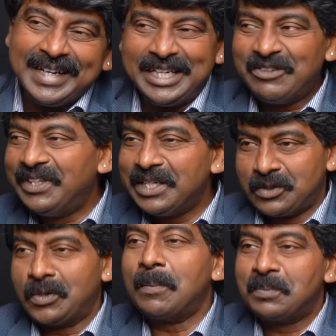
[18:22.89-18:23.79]
if they
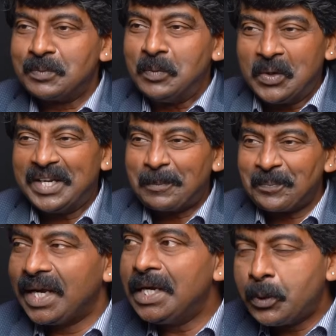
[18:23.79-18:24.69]
stop smoking,
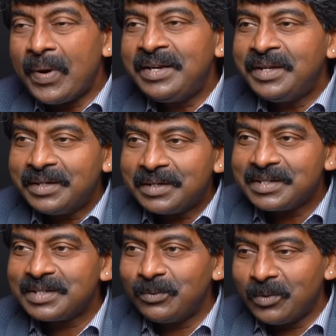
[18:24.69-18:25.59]
in 20
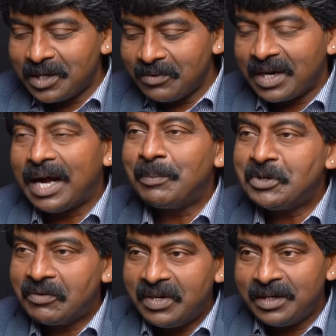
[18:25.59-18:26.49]
years, whatever harm
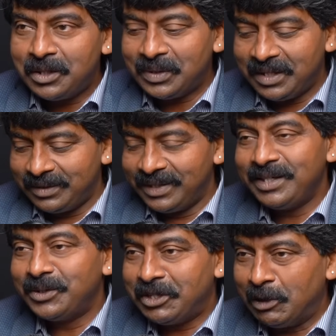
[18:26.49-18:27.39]
you have done to the
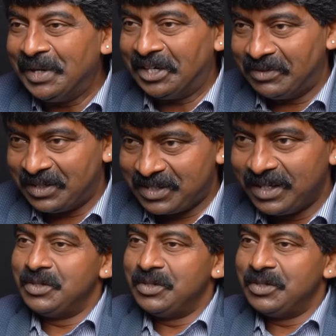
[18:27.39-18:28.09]
thing, it will be reversed.